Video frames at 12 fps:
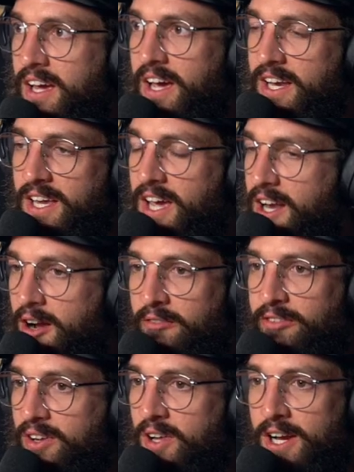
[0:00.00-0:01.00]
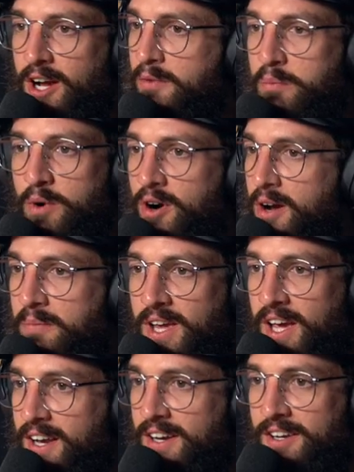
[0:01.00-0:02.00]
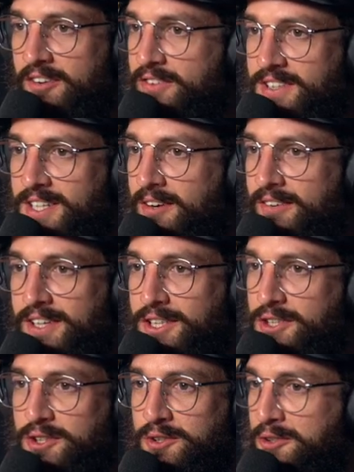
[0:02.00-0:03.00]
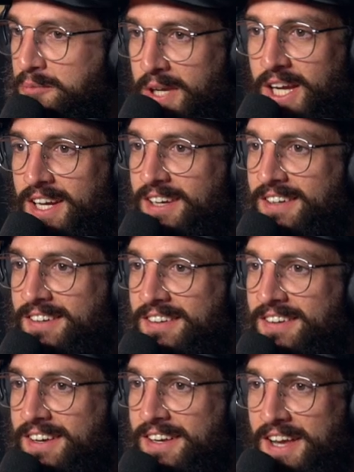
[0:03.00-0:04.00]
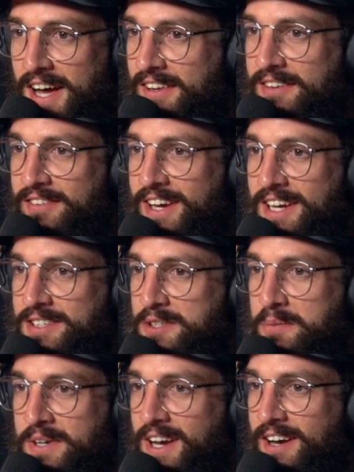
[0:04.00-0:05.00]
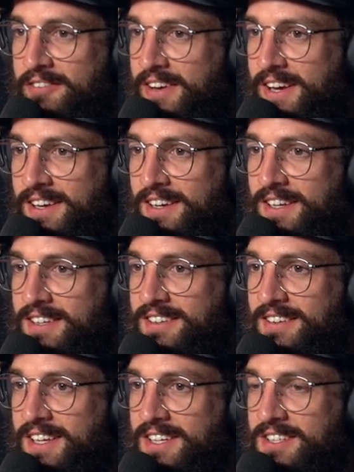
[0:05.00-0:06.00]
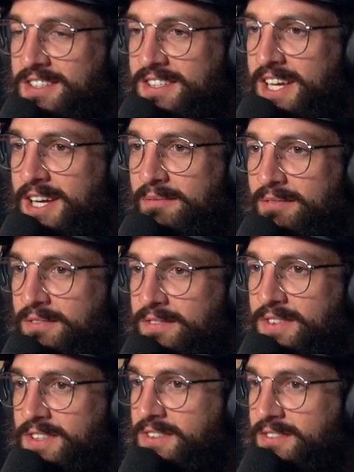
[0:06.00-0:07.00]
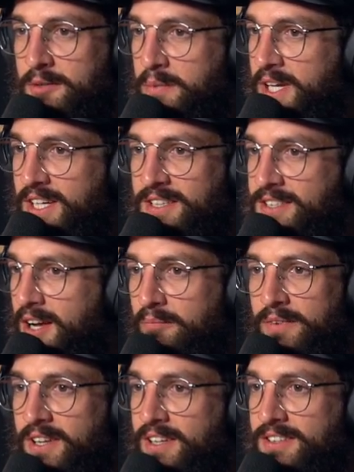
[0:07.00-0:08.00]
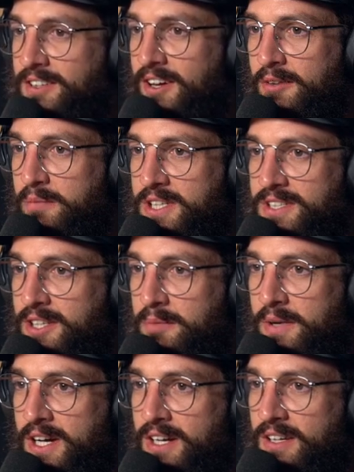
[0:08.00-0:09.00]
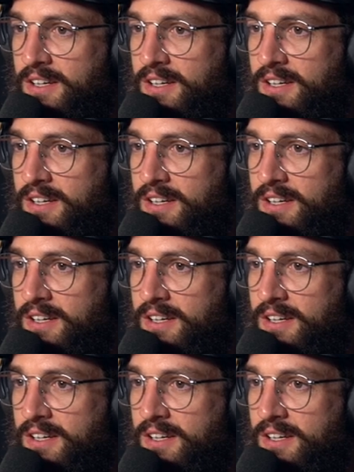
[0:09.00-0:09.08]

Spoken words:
and again, I feel like I'm a prime candidate for someone that should be a gnarly V8 supercar fan, and there just seems to be something that's kind of missing the mark.